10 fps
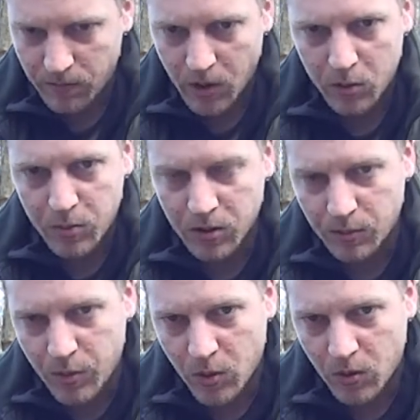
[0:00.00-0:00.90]
open the
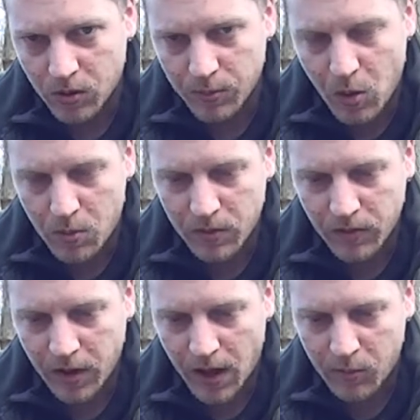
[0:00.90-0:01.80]
port on the bottom of
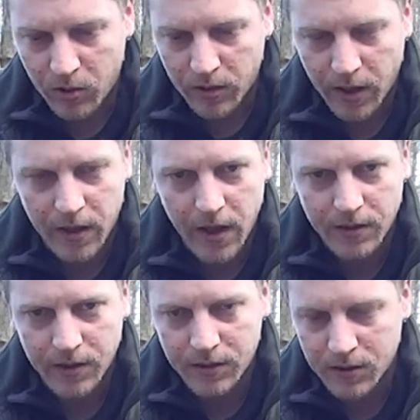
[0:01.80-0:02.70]
the camera and gain
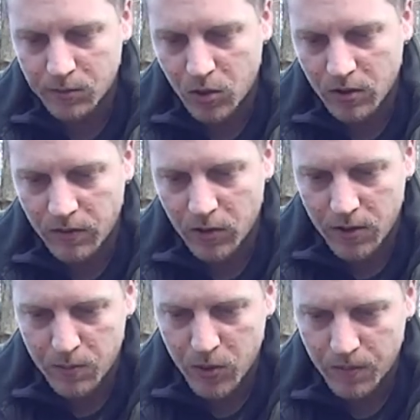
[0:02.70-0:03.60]
access to the microphone
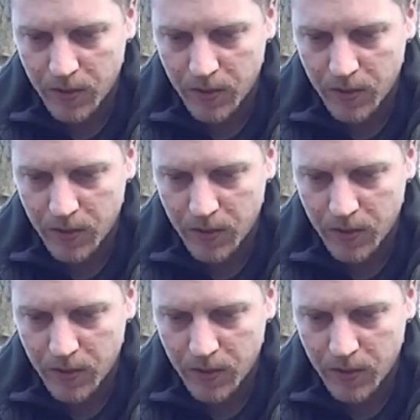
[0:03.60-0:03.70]
input